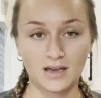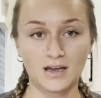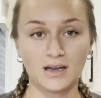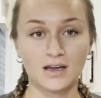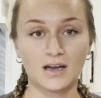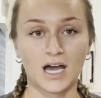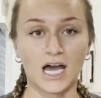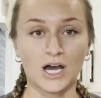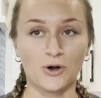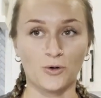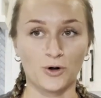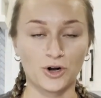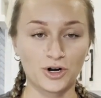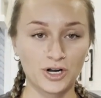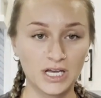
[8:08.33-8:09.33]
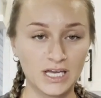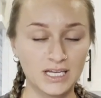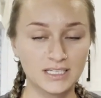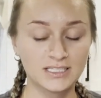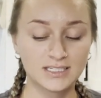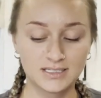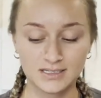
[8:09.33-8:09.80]
I order
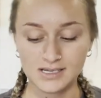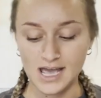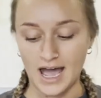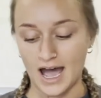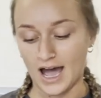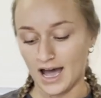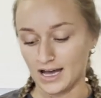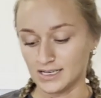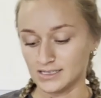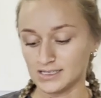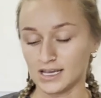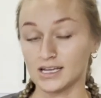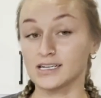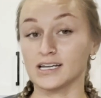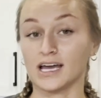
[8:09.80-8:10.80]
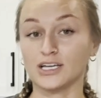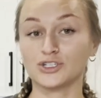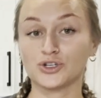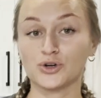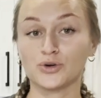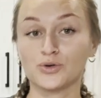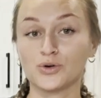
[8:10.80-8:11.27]
it as a nitro
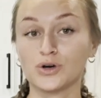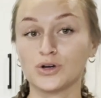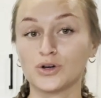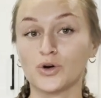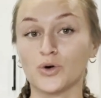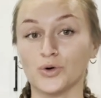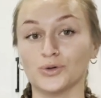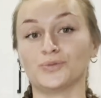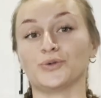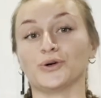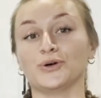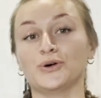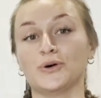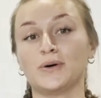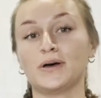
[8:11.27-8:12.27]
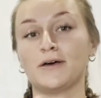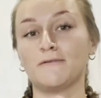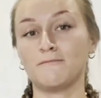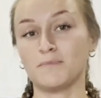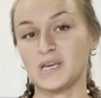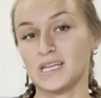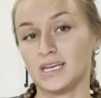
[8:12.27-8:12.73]
cold brew
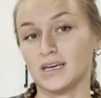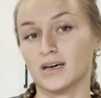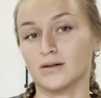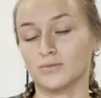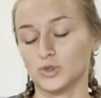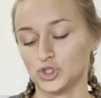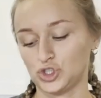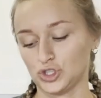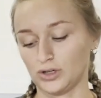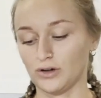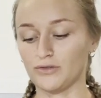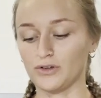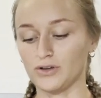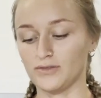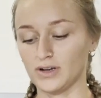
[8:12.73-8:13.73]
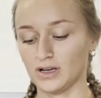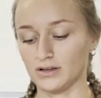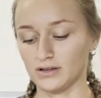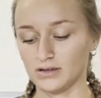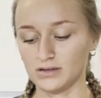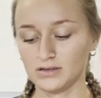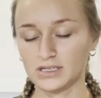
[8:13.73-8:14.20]
medium with sugar-free vanilla
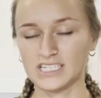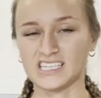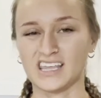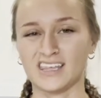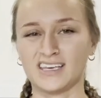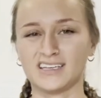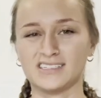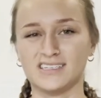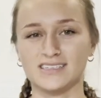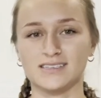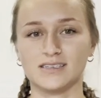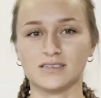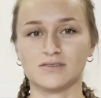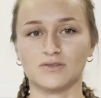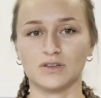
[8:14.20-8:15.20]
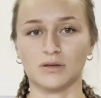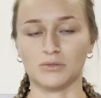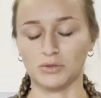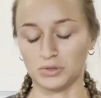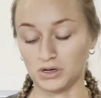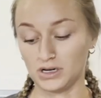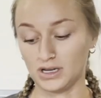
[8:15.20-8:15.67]
because I think it's easiest for them to
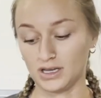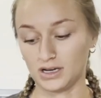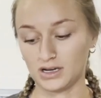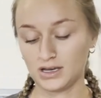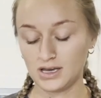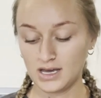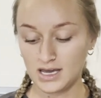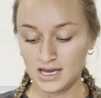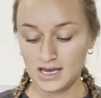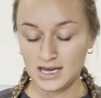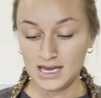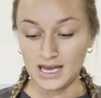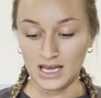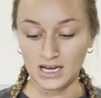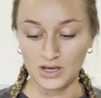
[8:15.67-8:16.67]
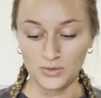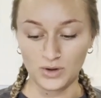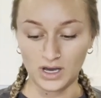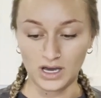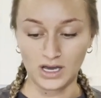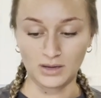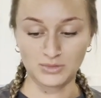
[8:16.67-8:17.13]
put it in.
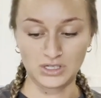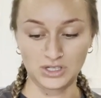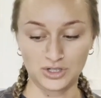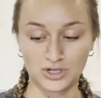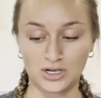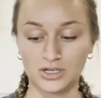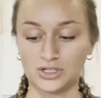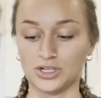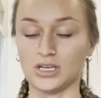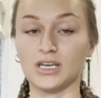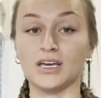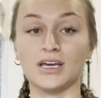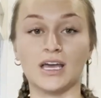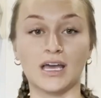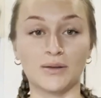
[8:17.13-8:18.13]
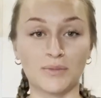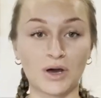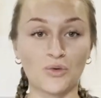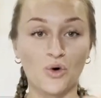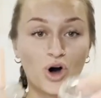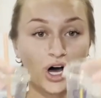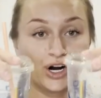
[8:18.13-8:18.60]
Anyway, still trying to drink it and my
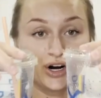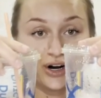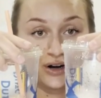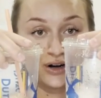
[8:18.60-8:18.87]
water.